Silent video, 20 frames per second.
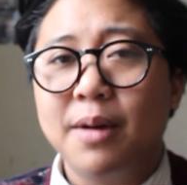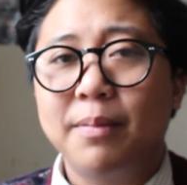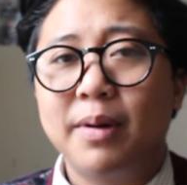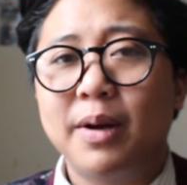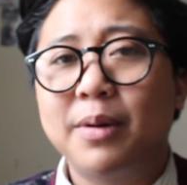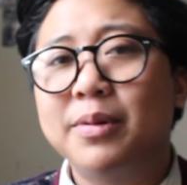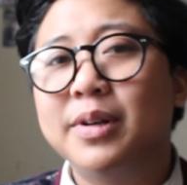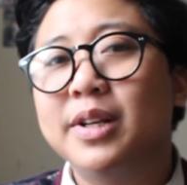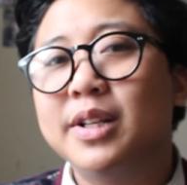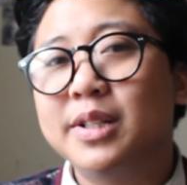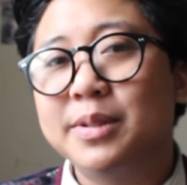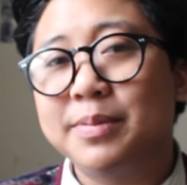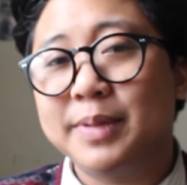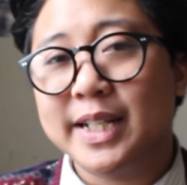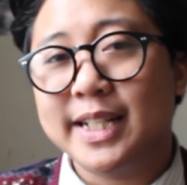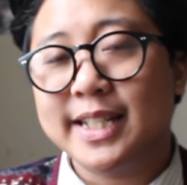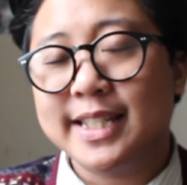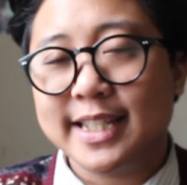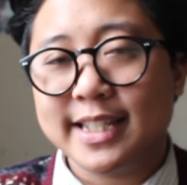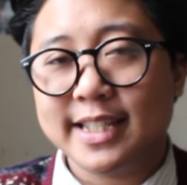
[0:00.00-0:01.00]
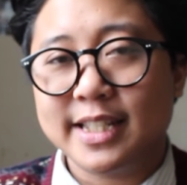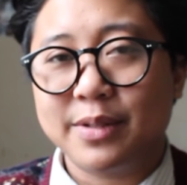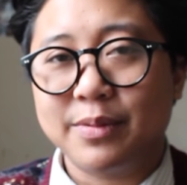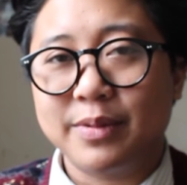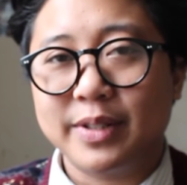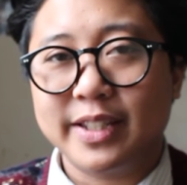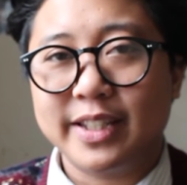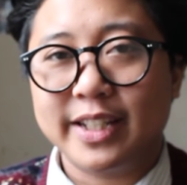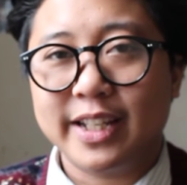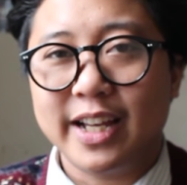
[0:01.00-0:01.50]
but I wanted to be consistent
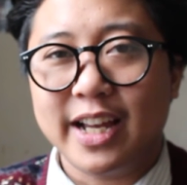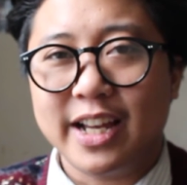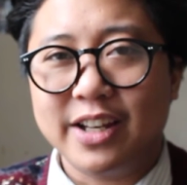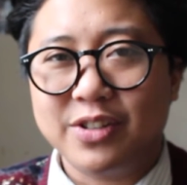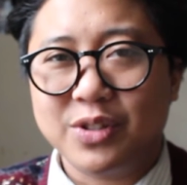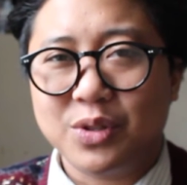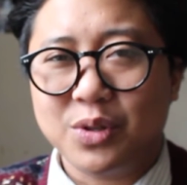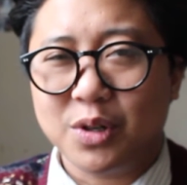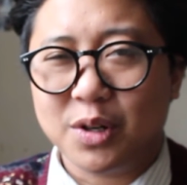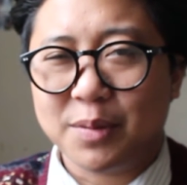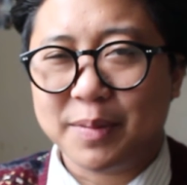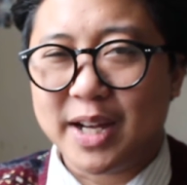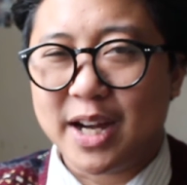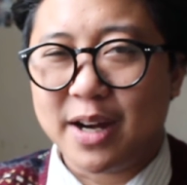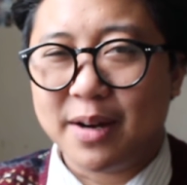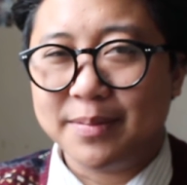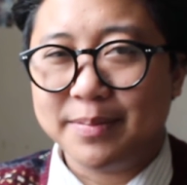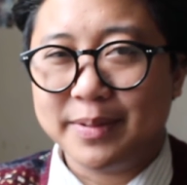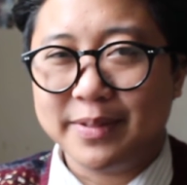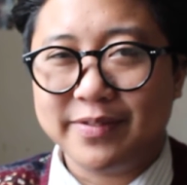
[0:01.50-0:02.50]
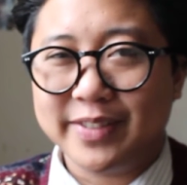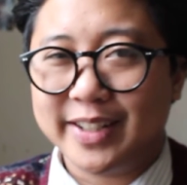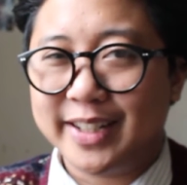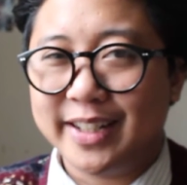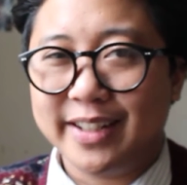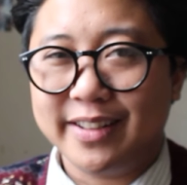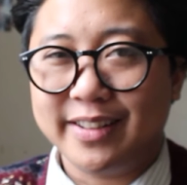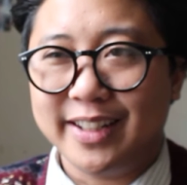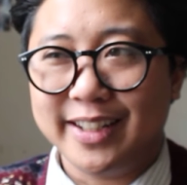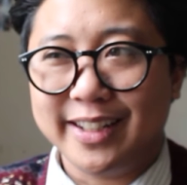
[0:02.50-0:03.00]
with it and just talk about how I've been
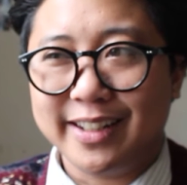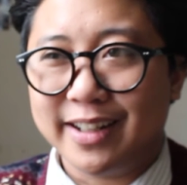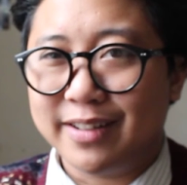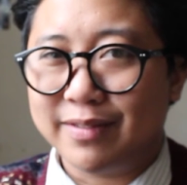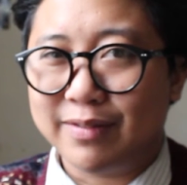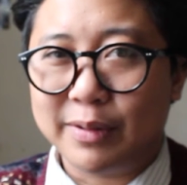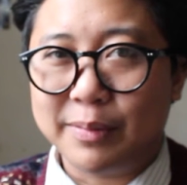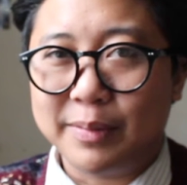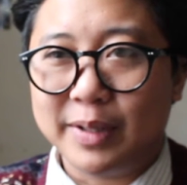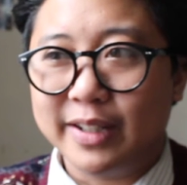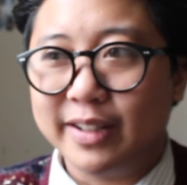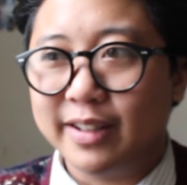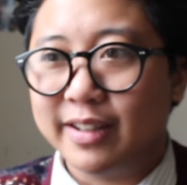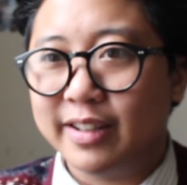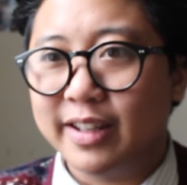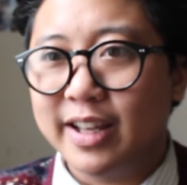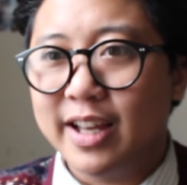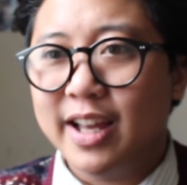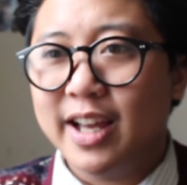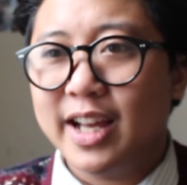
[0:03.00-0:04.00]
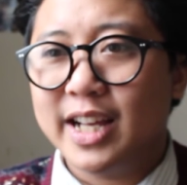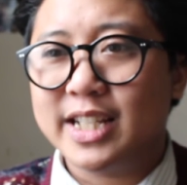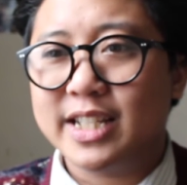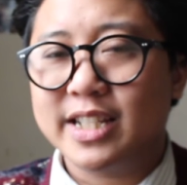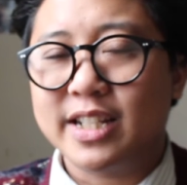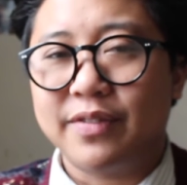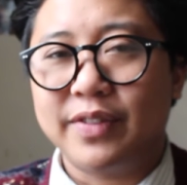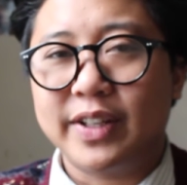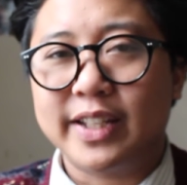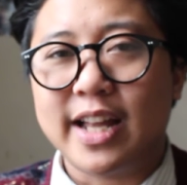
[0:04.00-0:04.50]
feeling like every month and
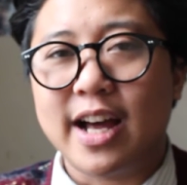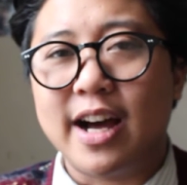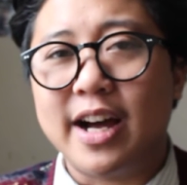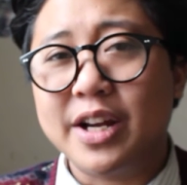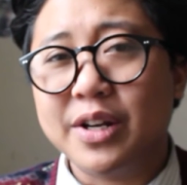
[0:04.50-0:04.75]
stuff like that.